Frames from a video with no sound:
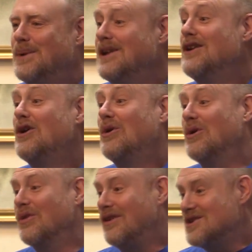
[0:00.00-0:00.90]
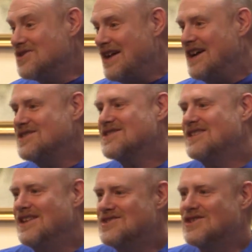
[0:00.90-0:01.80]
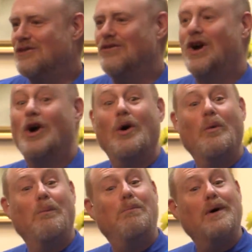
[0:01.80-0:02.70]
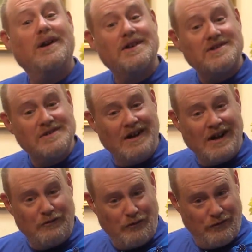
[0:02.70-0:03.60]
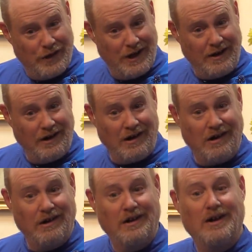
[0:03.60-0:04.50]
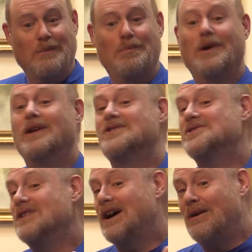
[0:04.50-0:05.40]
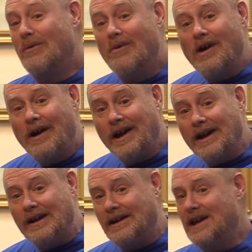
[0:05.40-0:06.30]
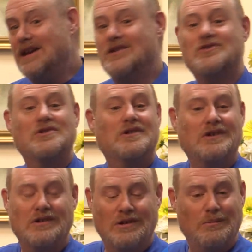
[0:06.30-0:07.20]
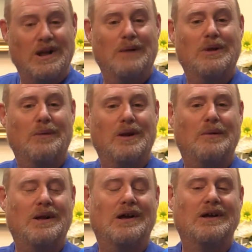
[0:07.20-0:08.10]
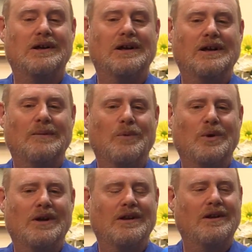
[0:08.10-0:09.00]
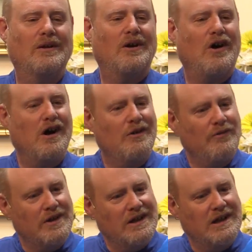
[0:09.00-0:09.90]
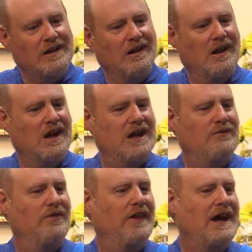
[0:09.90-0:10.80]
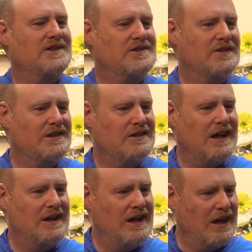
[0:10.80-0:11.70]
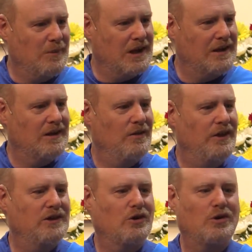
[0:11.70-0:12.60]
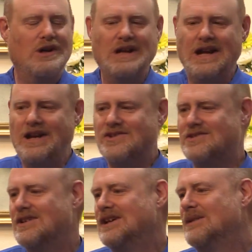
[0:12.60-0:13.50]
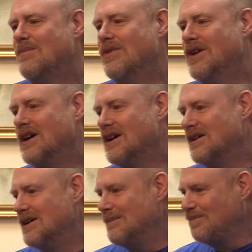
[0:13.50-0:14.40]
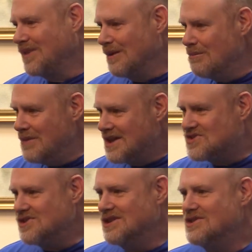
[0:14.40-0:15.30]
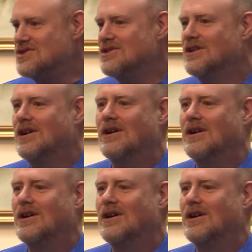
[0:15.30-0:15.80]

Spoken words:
But no, there's that sense of, but it's not fair, but it's not right. He should, blah, blah, blah, blah. Well, often in life, that's the dynamic that creates the message,